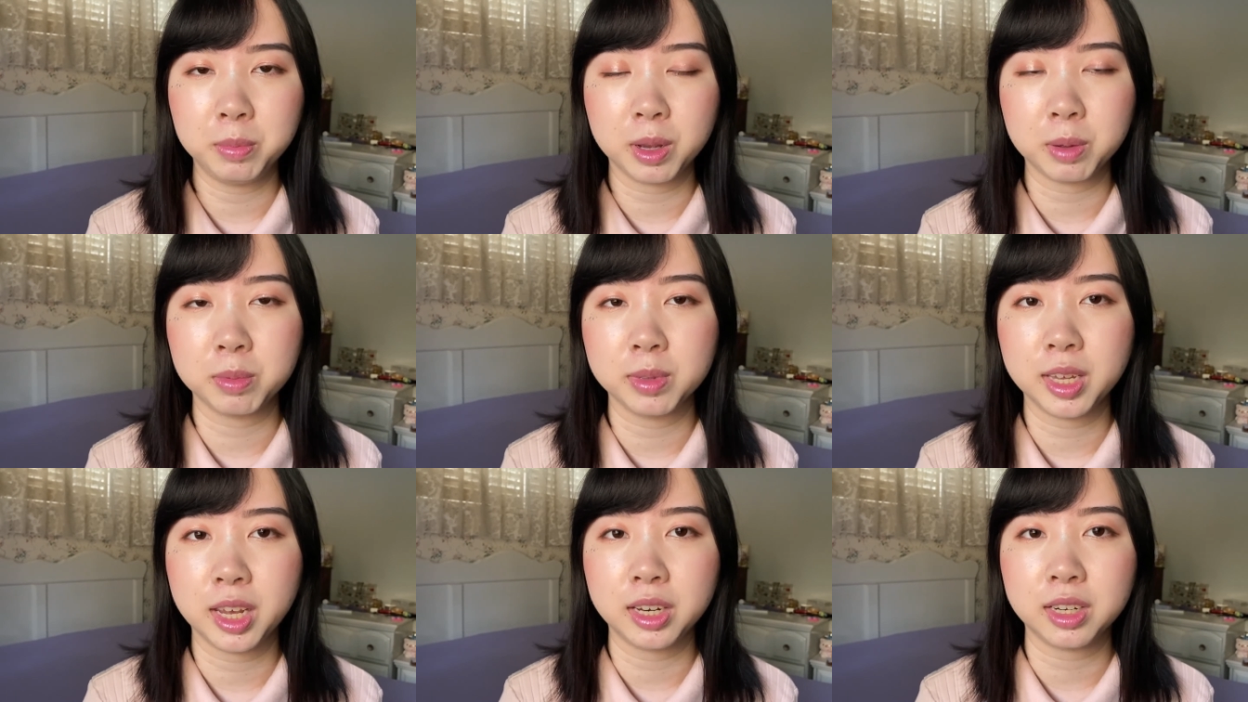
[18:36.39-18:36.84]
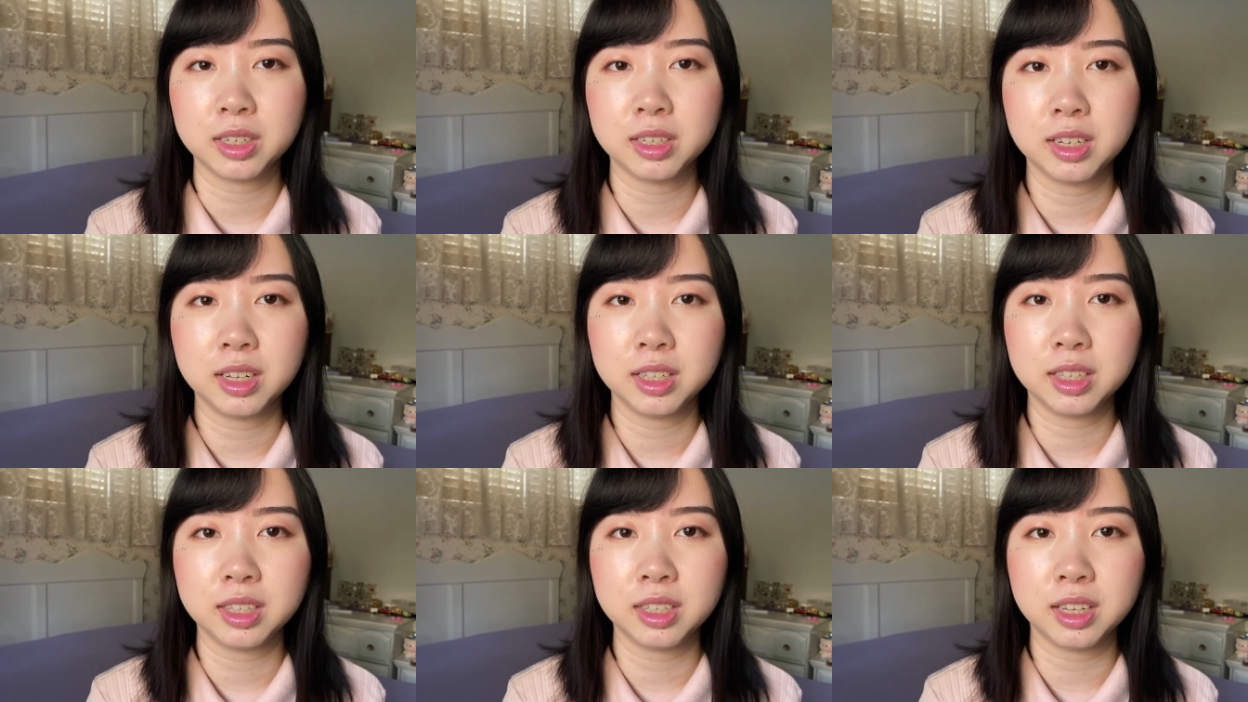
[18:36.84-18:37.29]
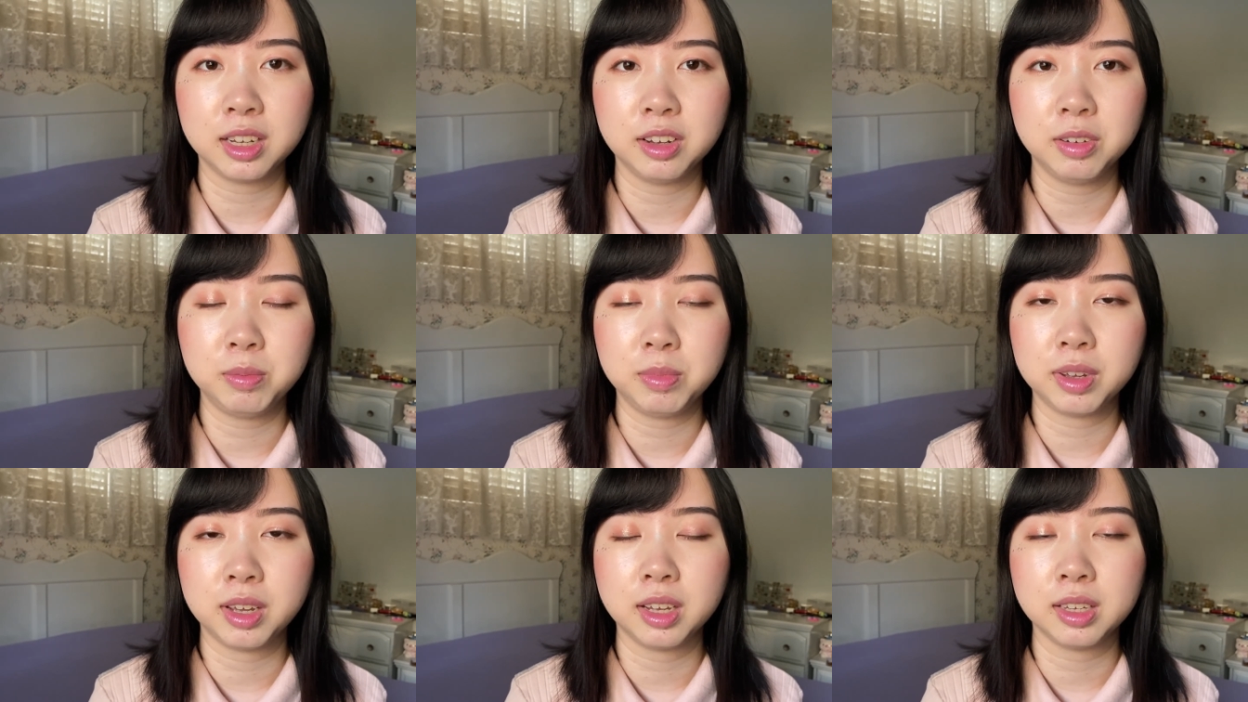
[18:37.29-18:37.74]
pigmentation and stuff
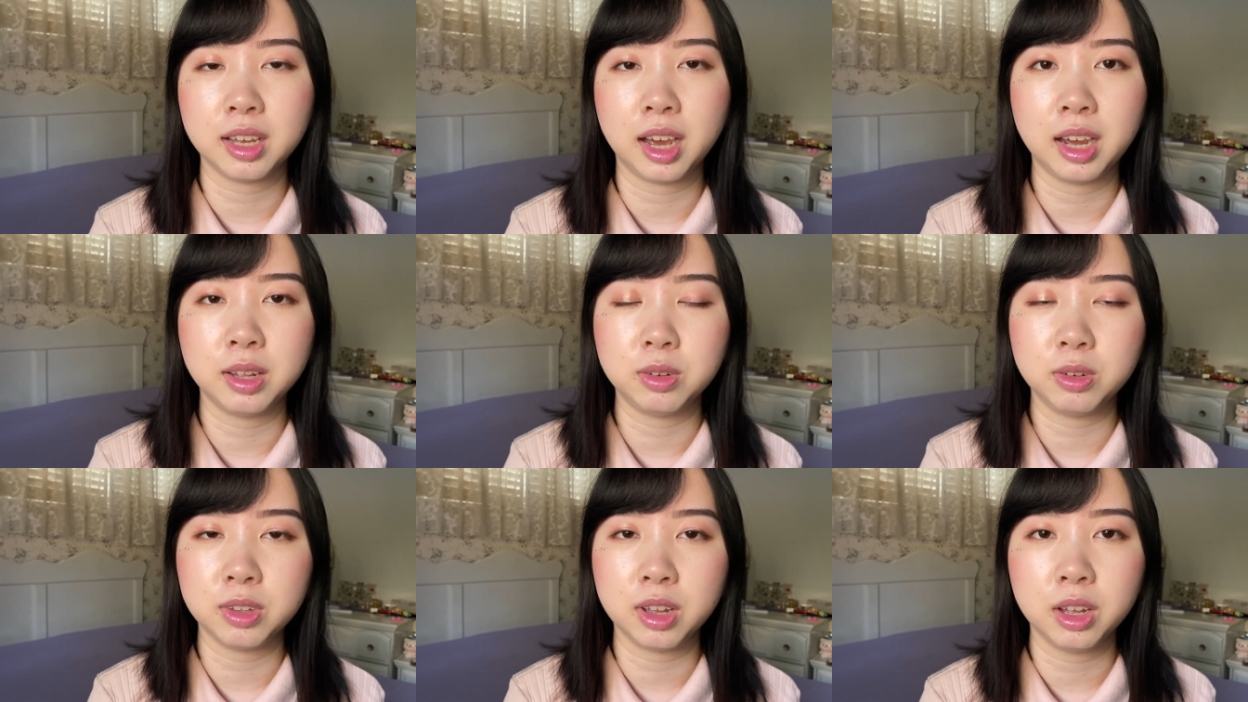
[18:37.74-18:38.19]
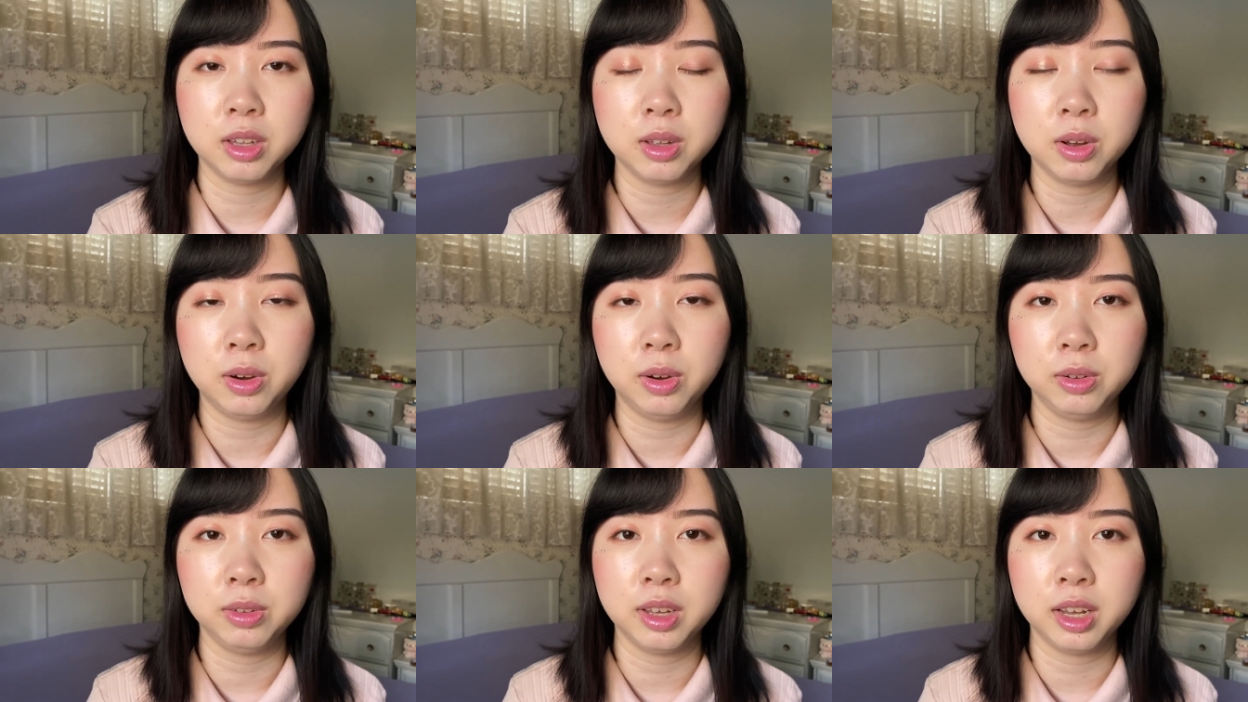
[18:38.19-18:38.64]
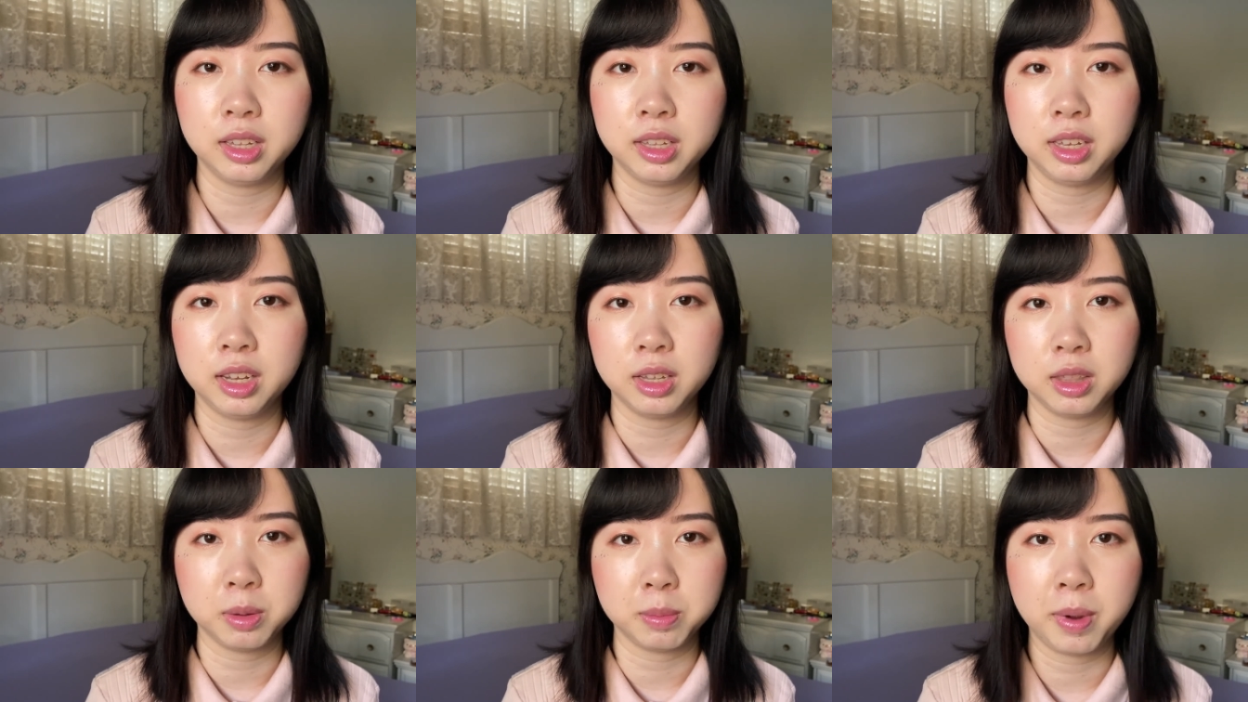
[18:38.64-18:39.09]
because I do not own
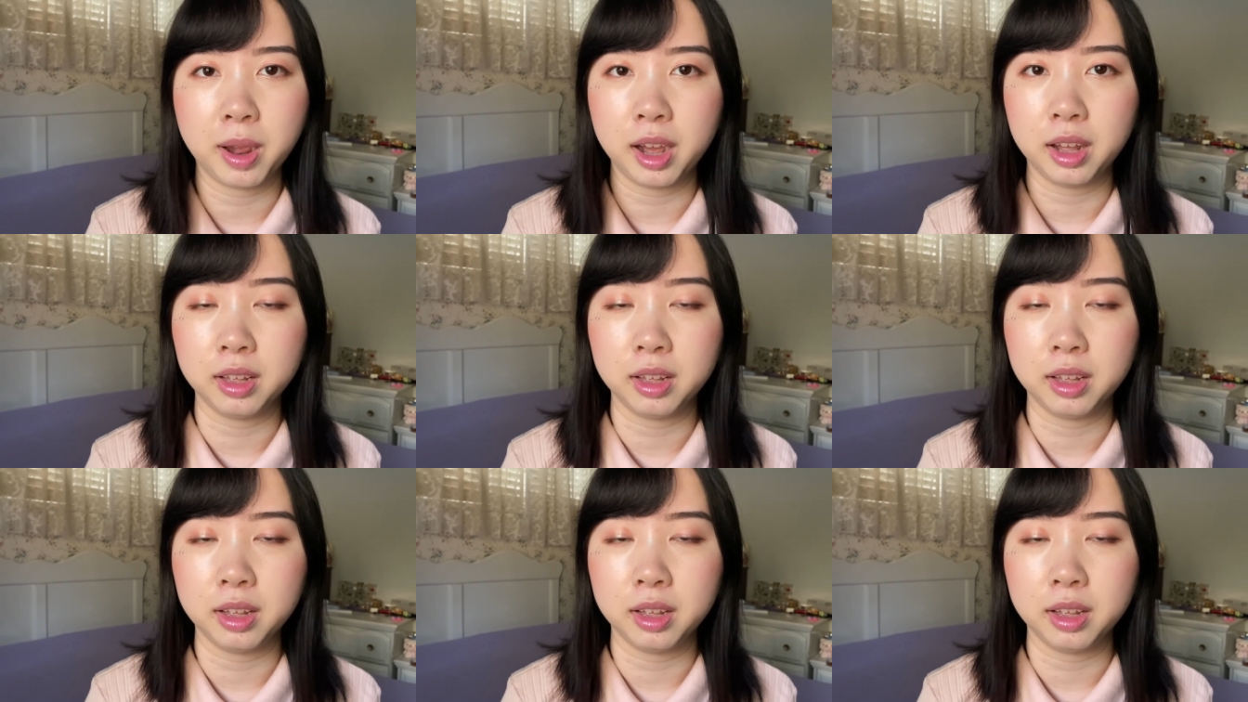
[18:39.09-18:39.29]
any other